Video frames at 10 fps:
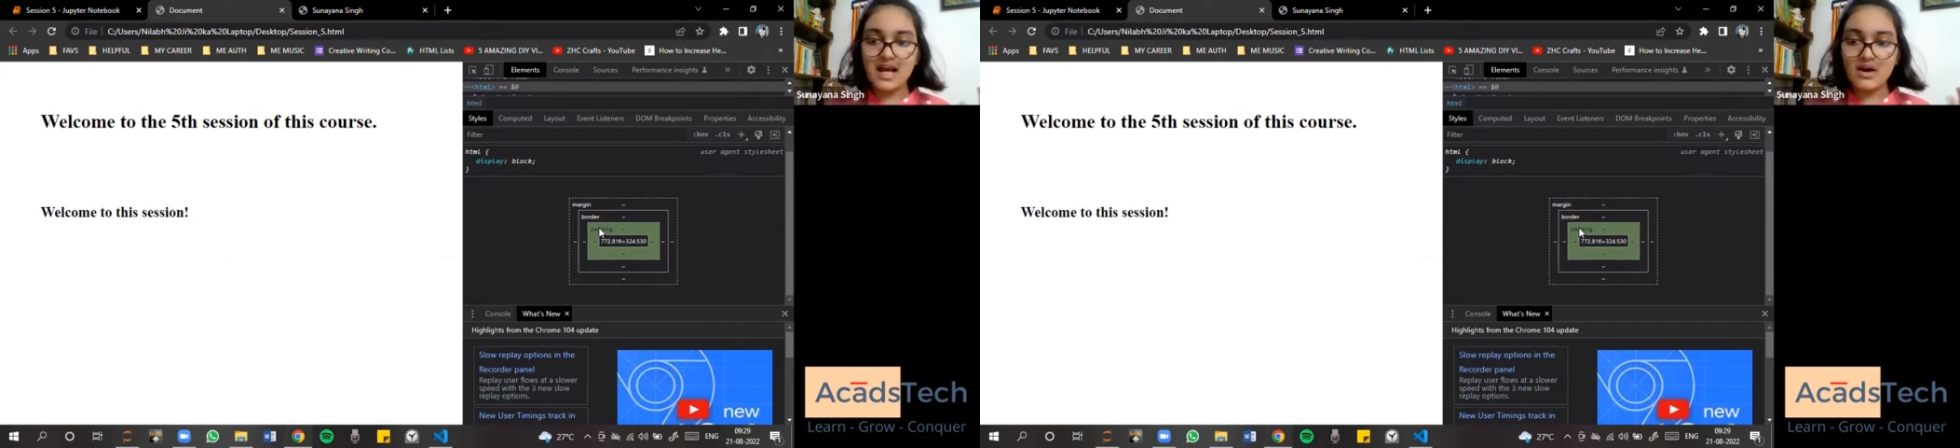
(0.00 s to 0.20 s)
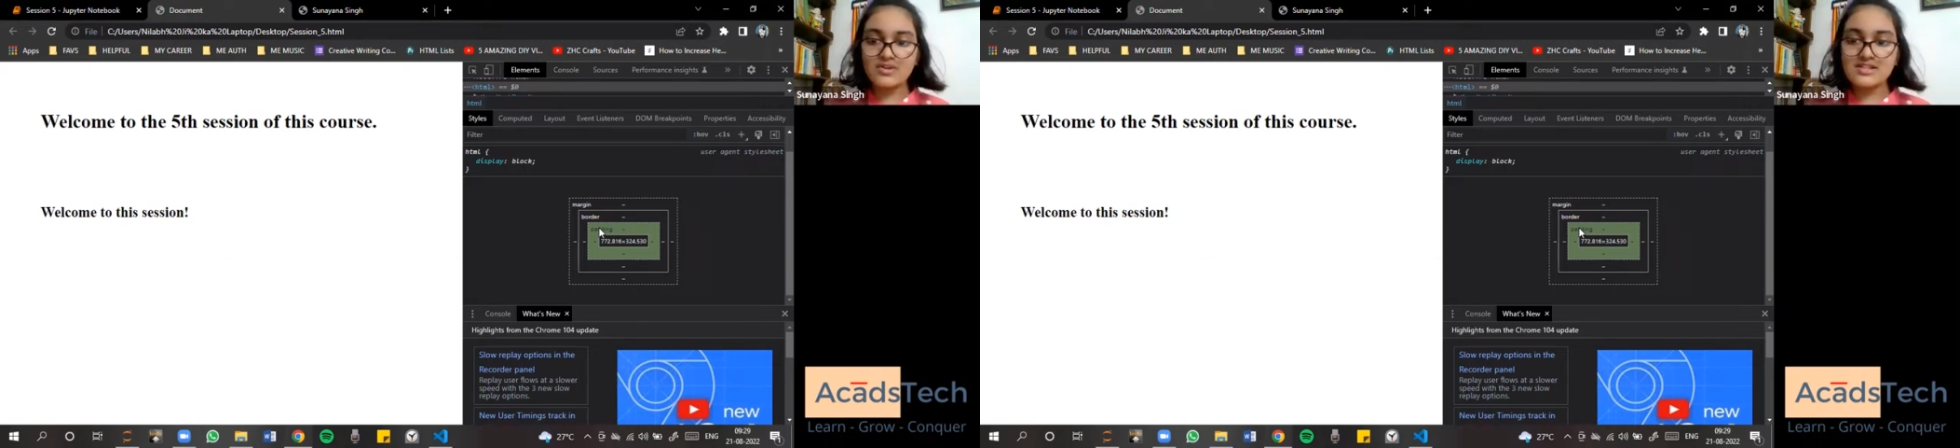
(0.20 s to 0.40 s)

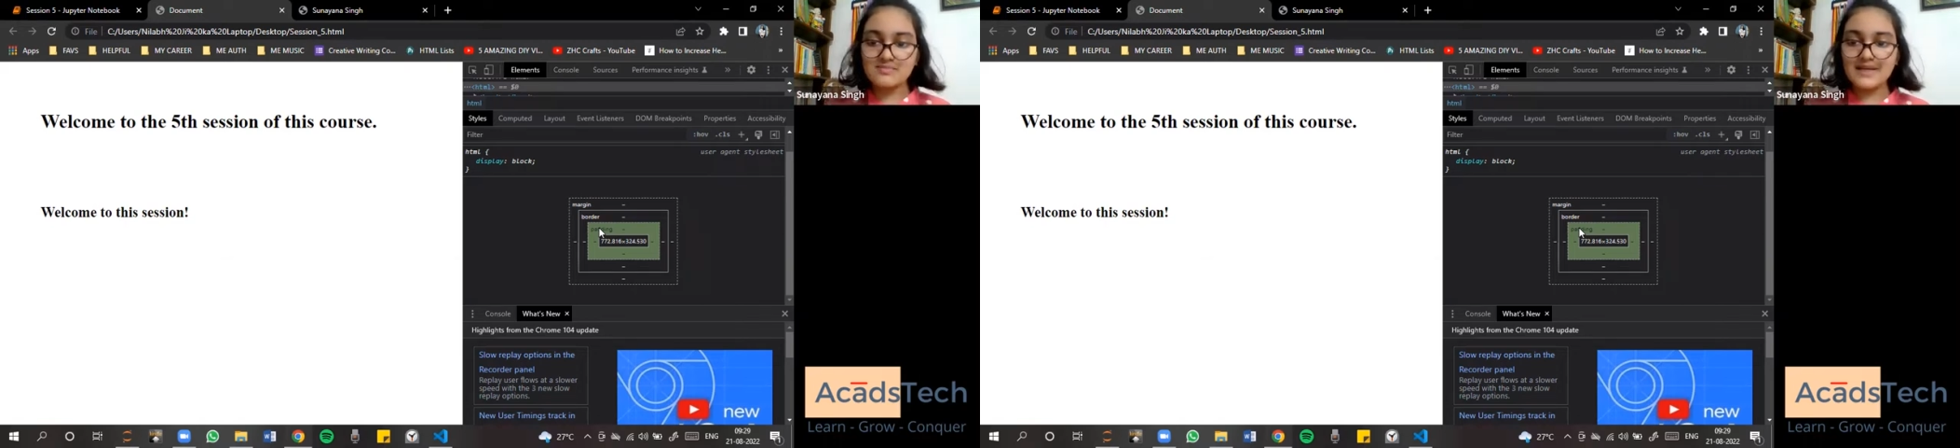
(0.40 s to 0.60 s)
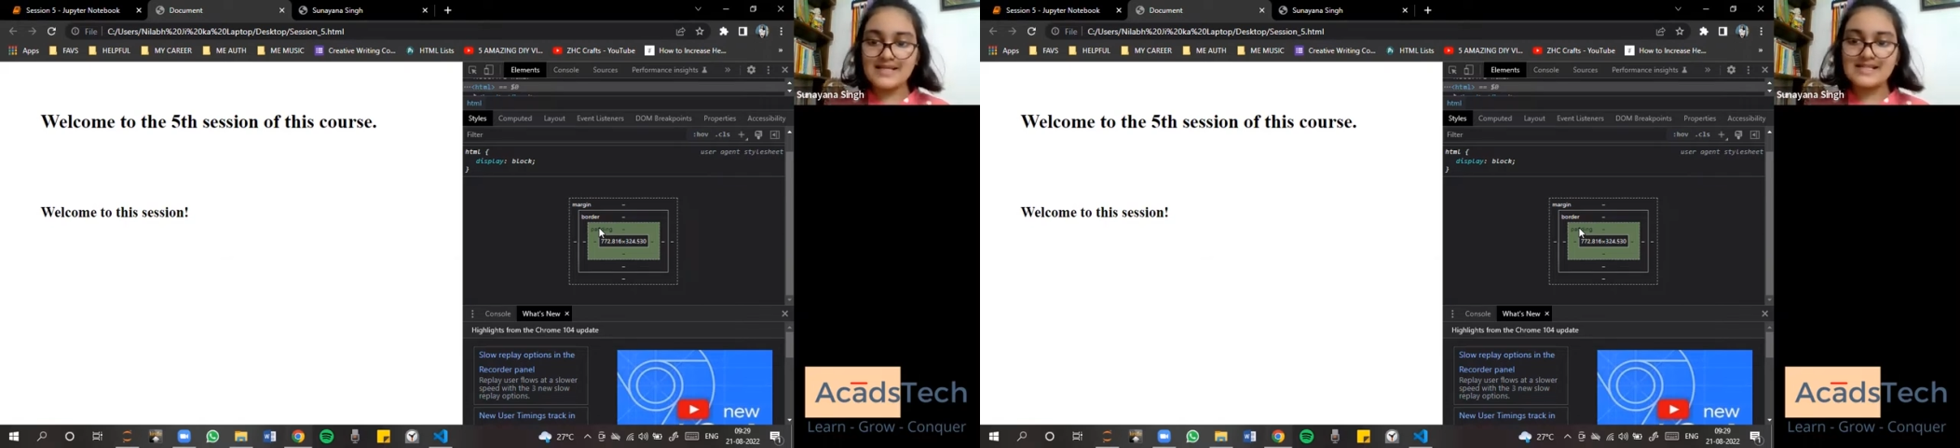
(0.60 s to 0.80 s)
the outer
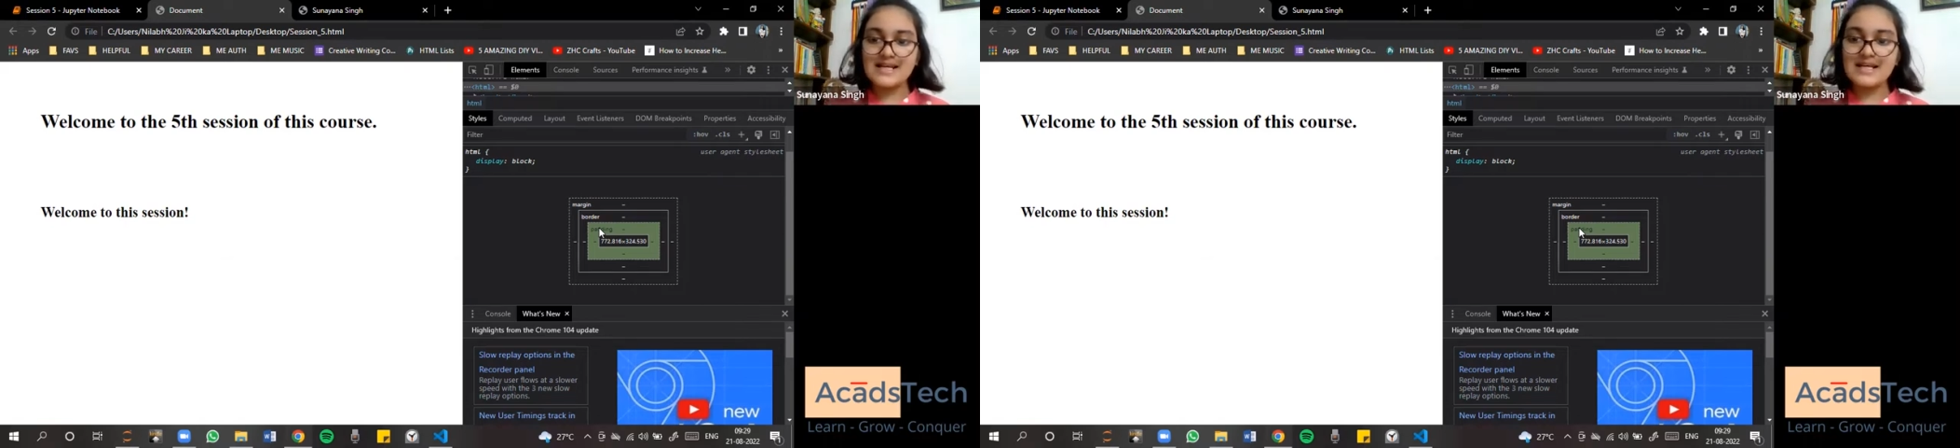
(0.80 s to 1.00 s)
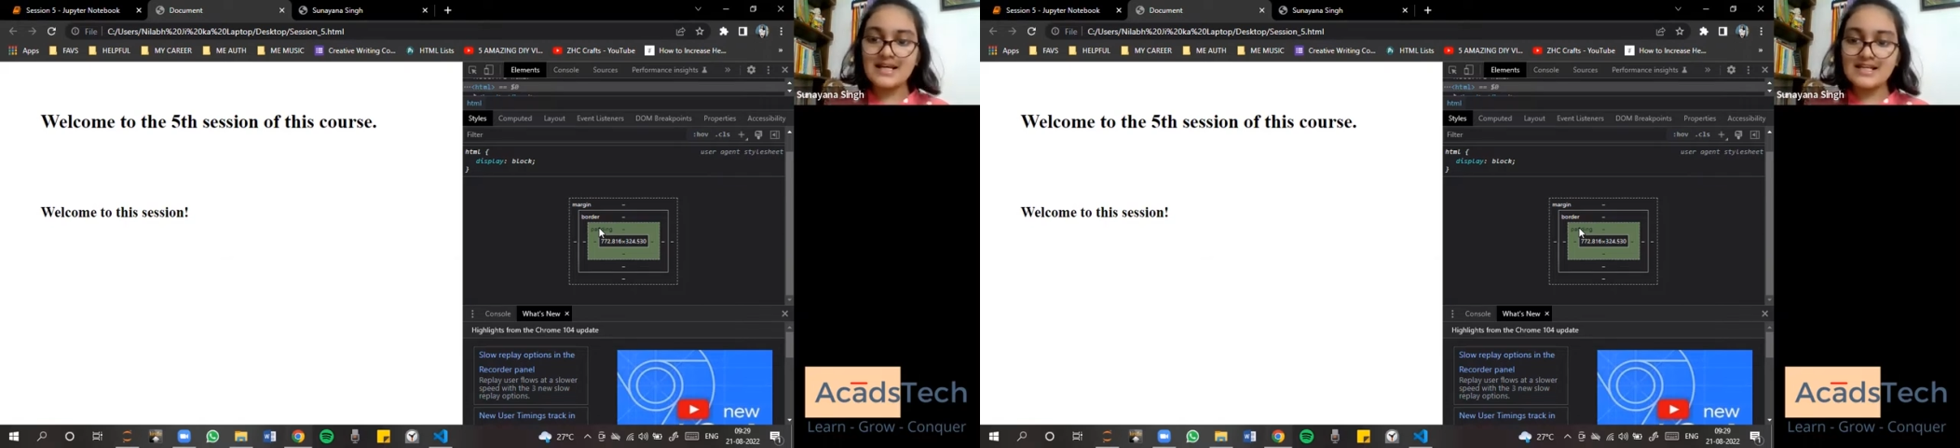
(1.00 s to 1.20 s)
space
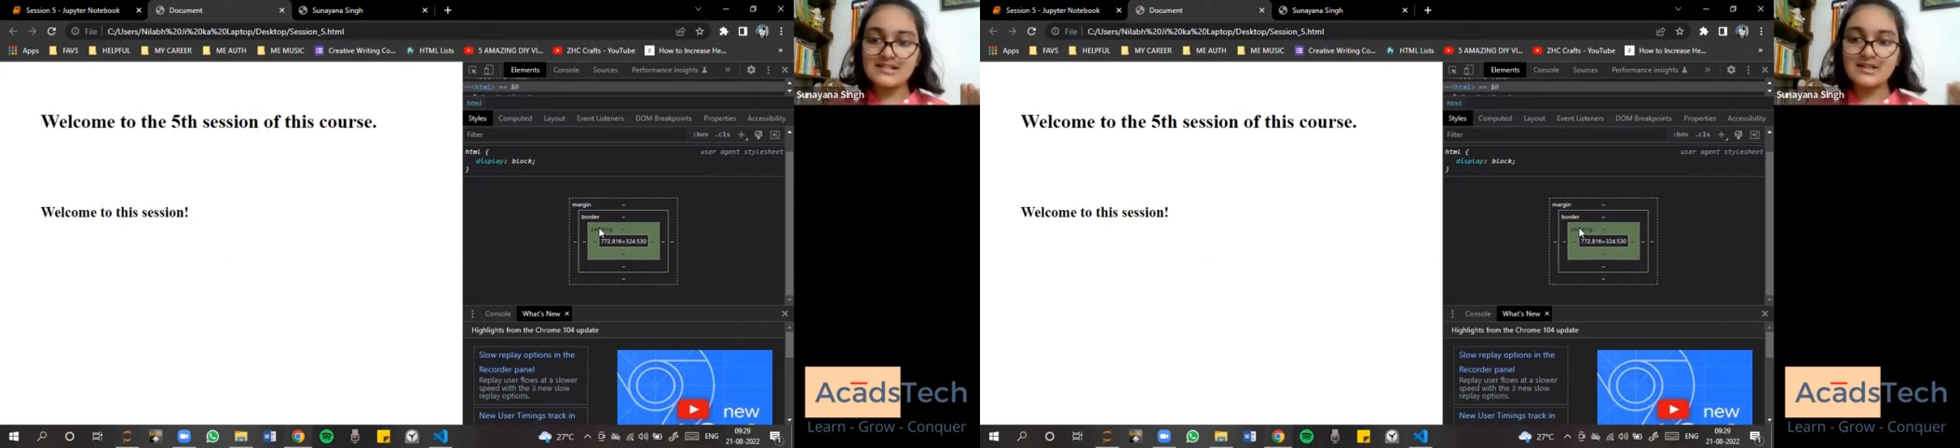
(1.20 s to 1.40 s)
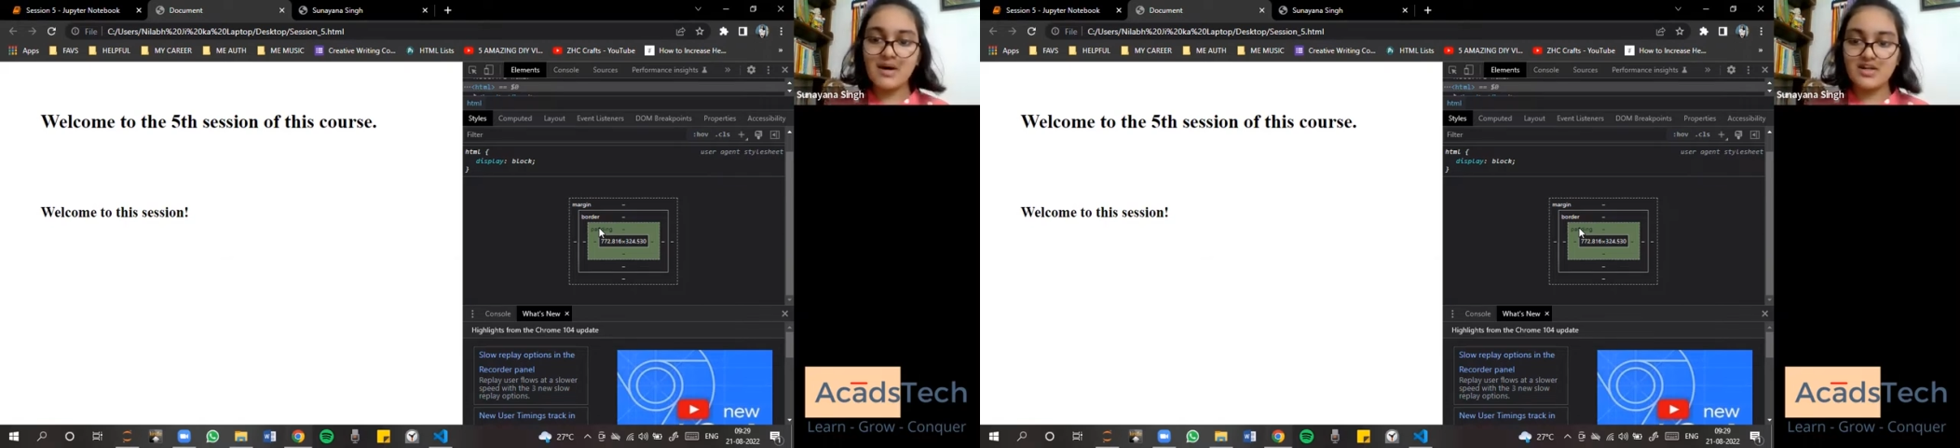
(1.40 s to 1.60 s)

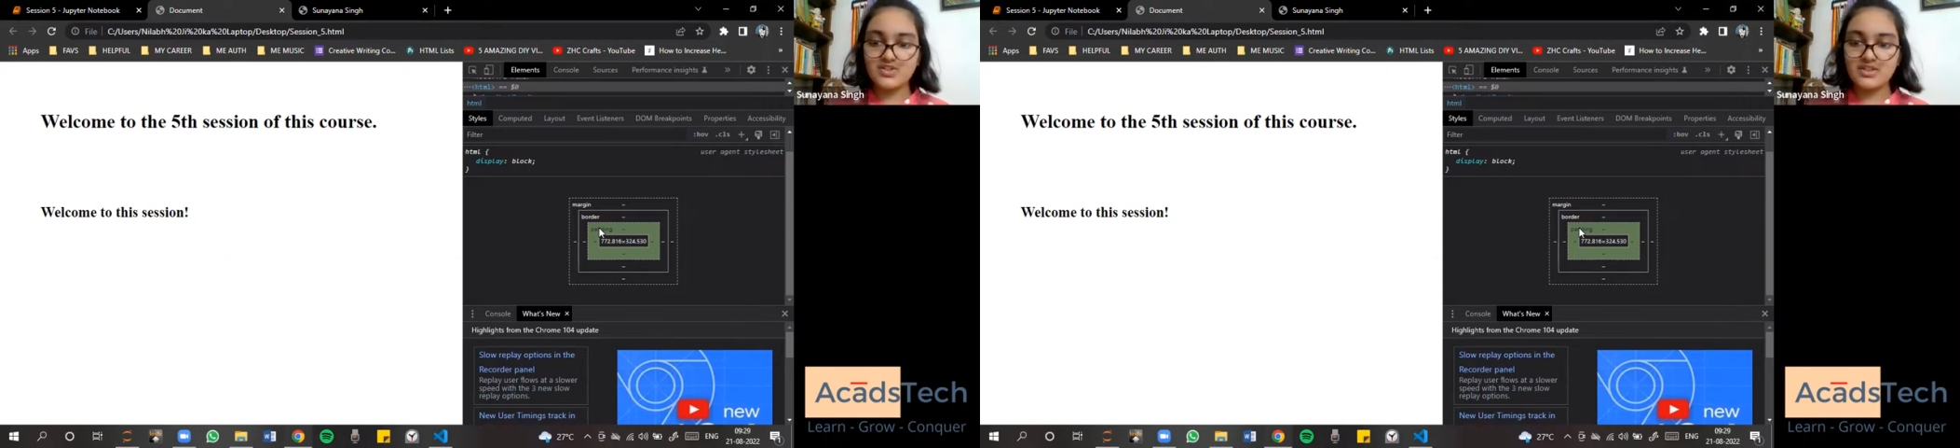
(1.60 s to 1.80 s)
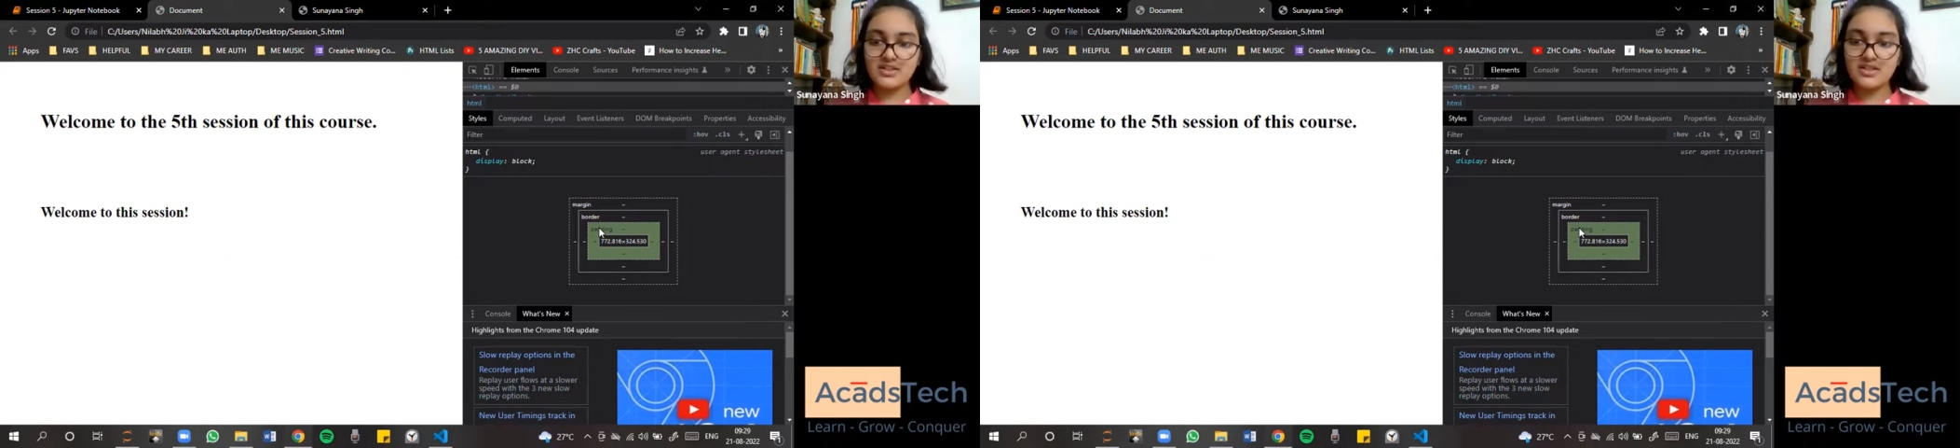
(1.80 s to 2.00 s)
is the
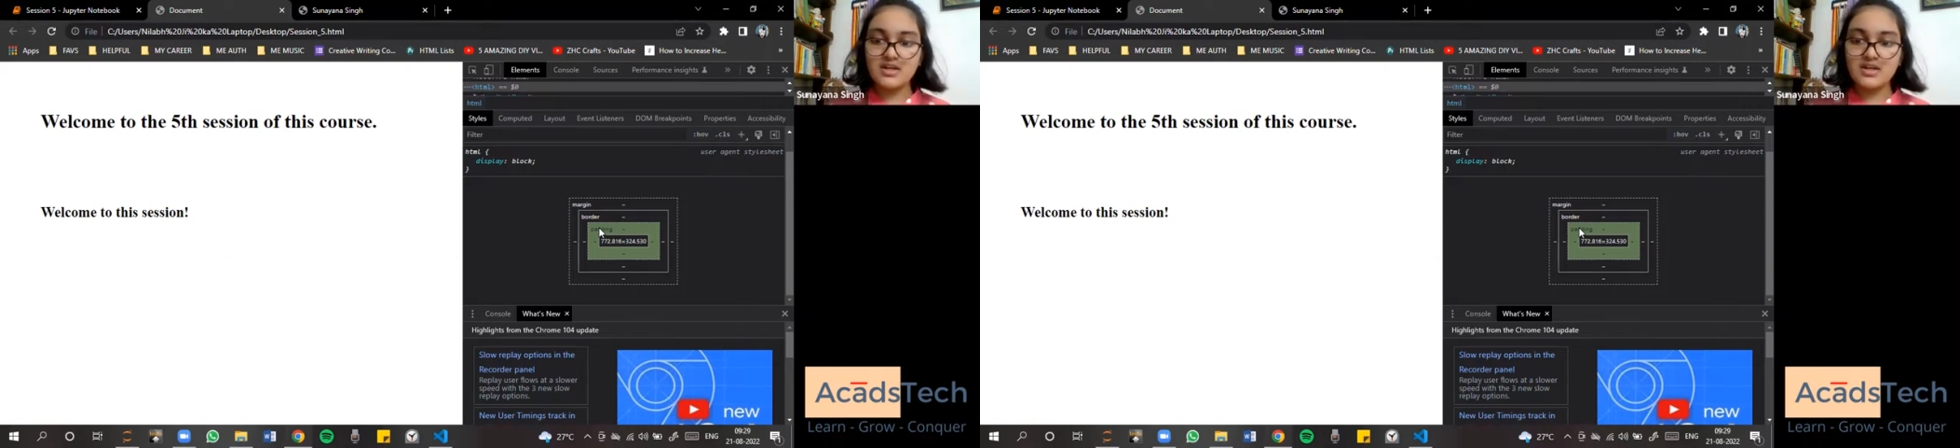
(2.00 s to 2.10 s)
margin.